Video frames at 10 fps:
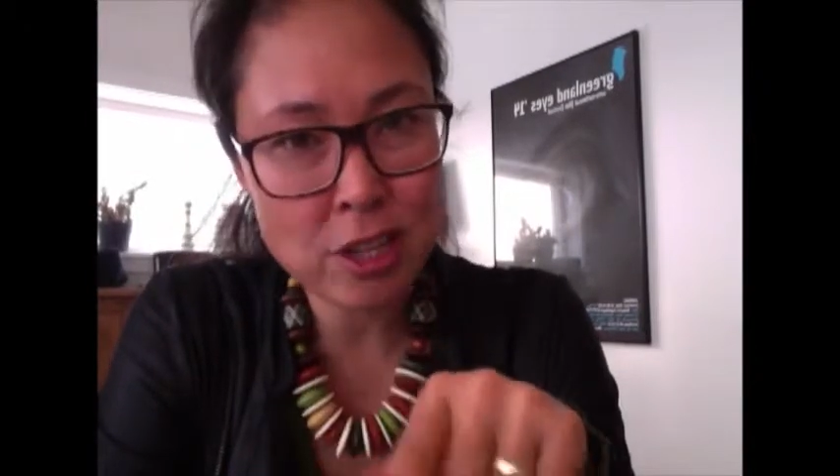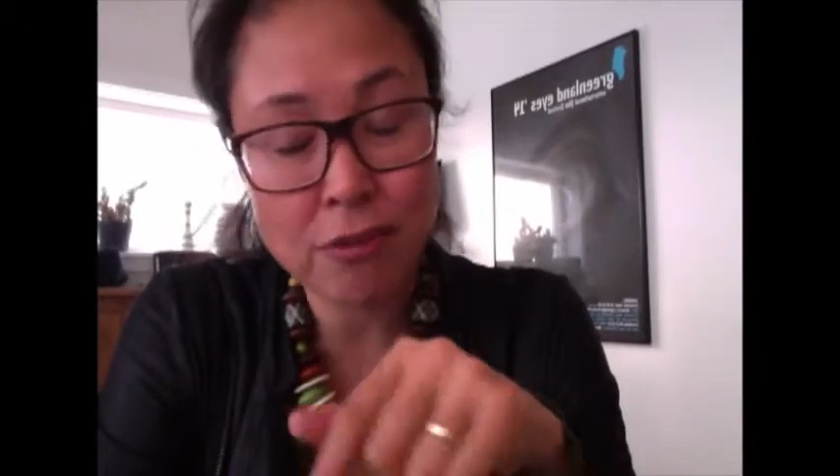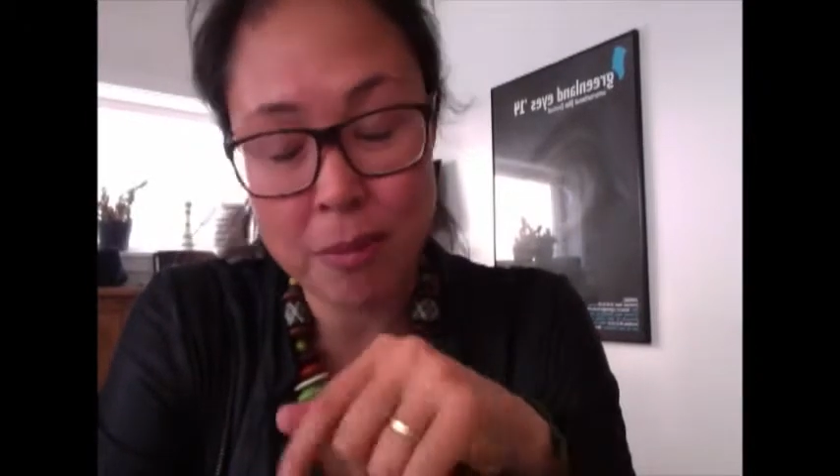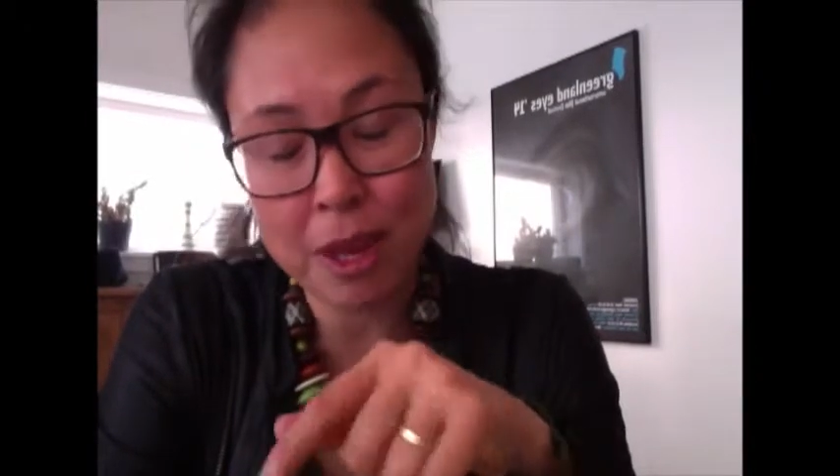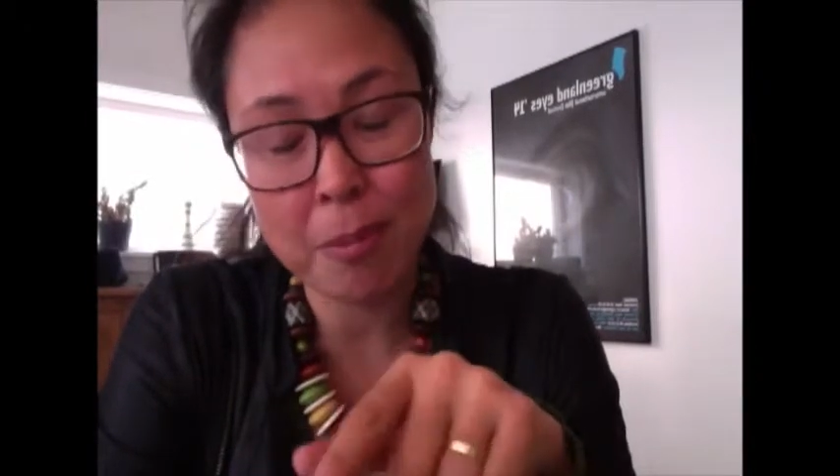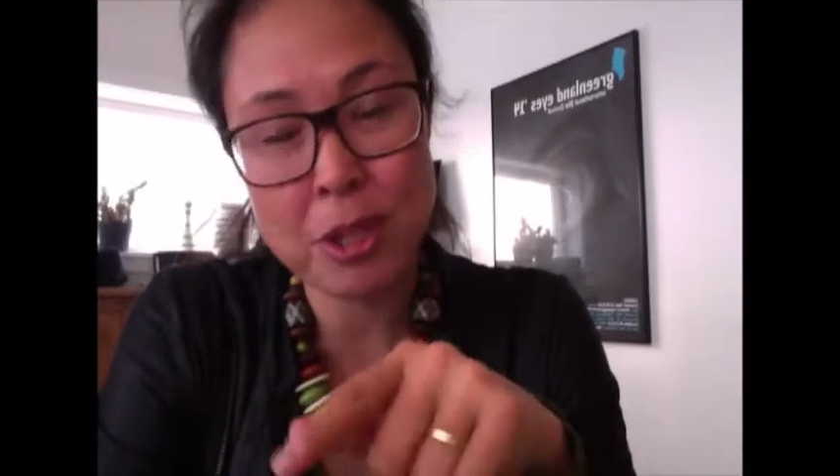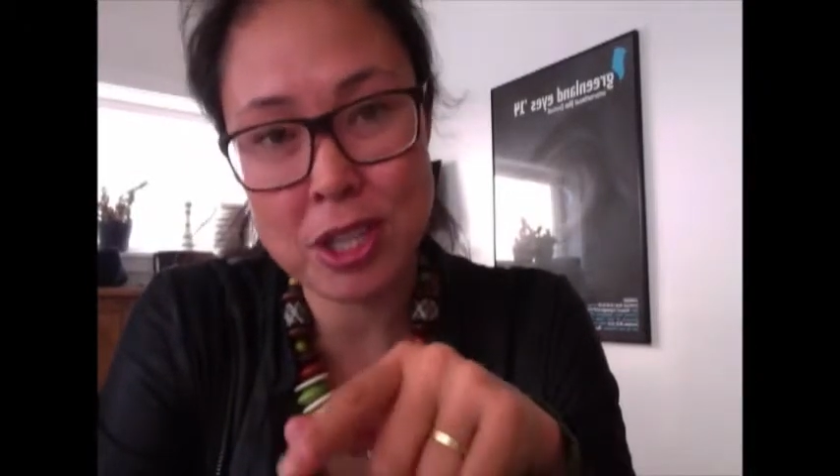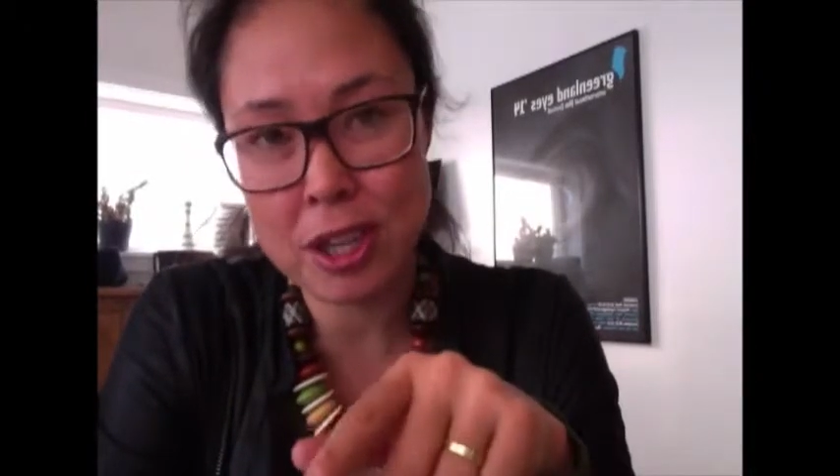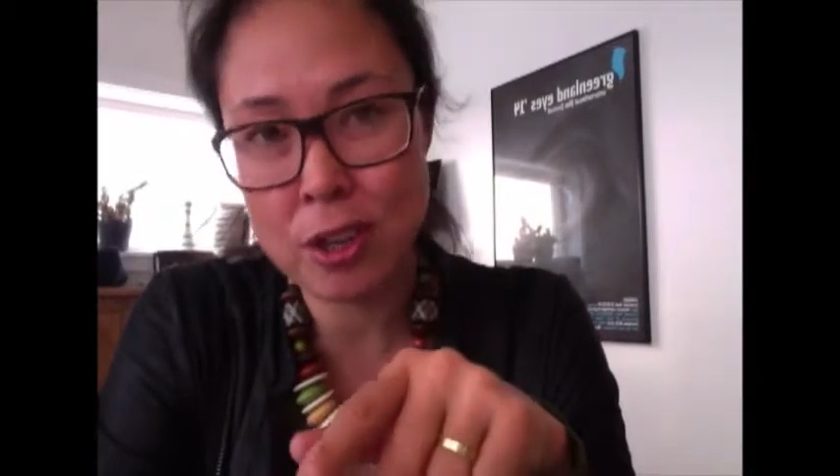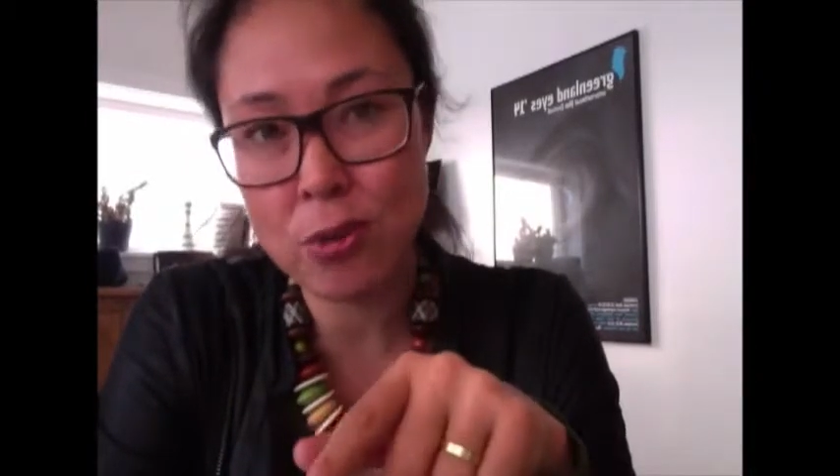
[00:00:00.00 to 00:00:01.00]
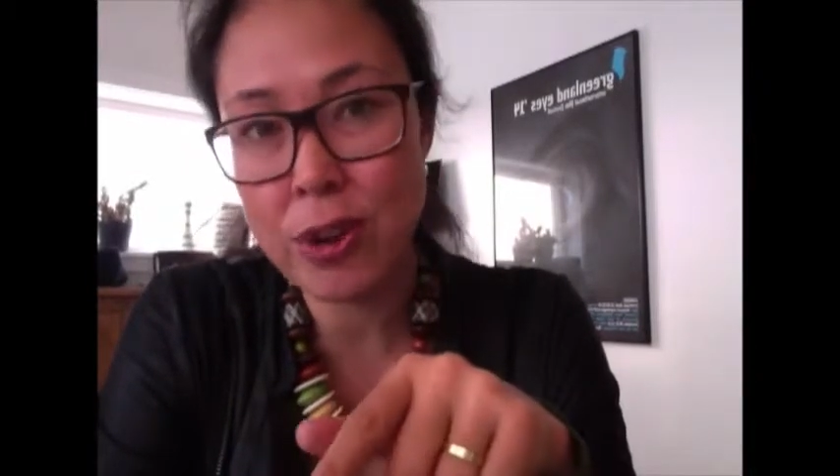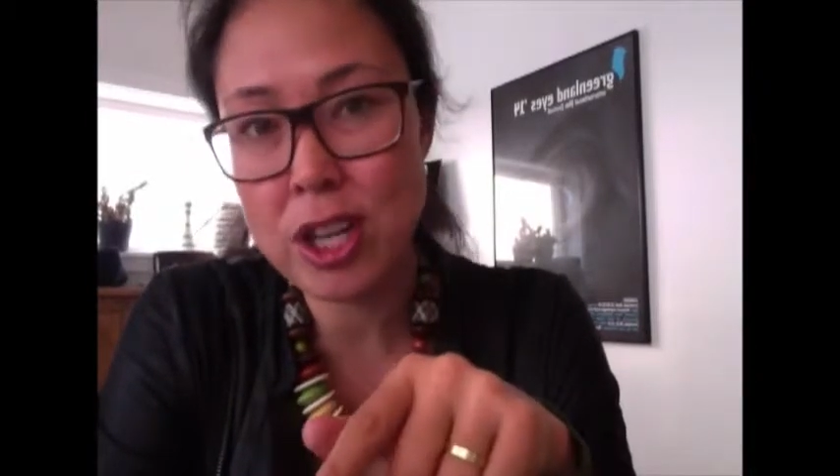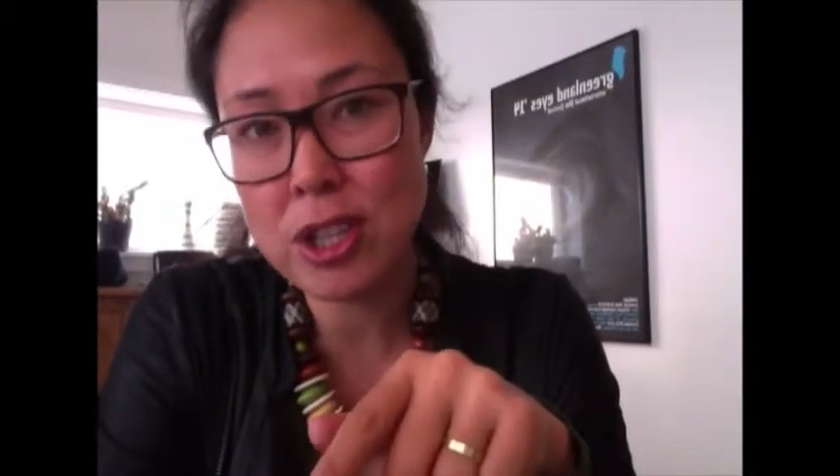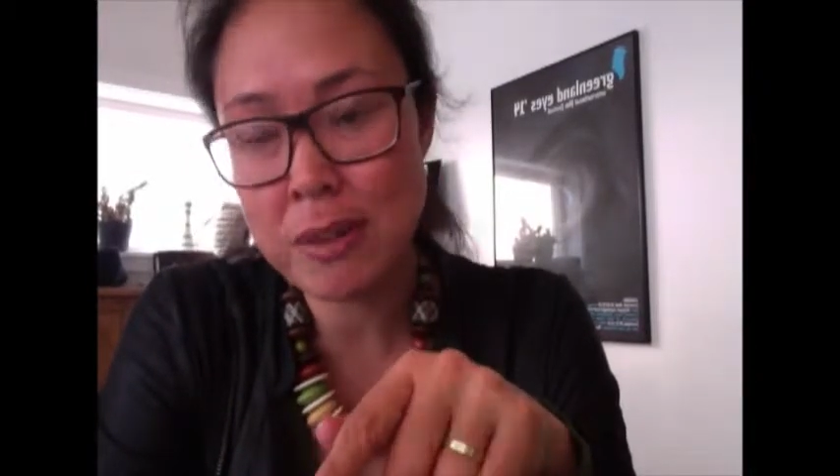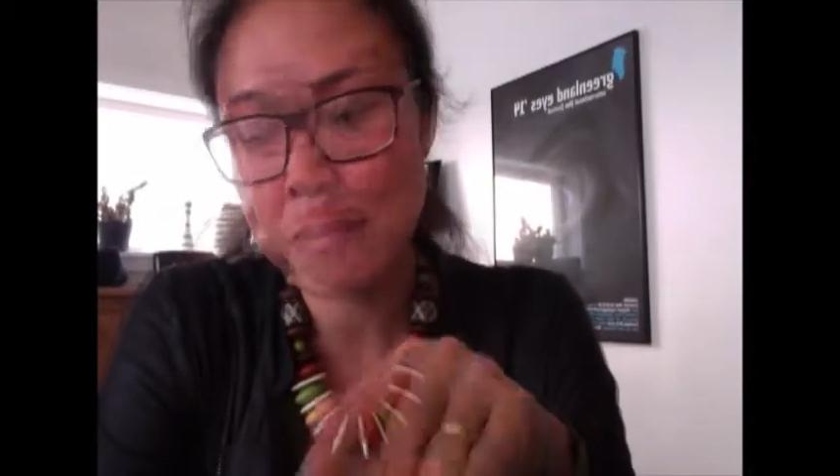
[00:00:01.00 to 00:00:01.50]
from their particular
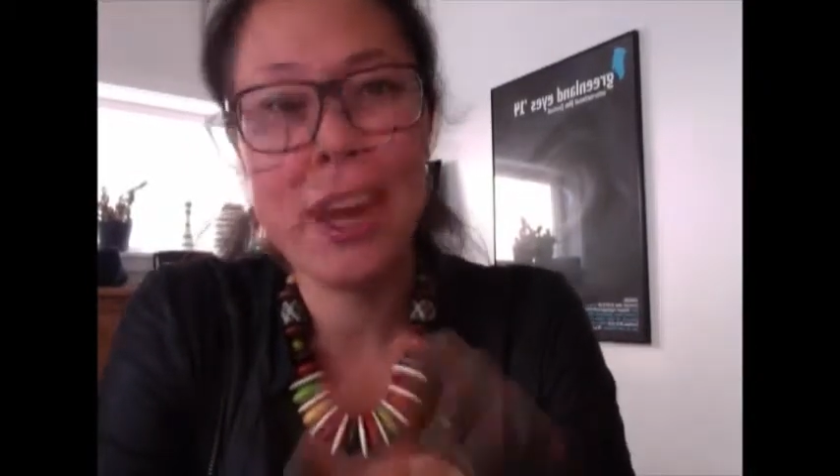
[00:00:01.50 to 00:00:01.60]
region.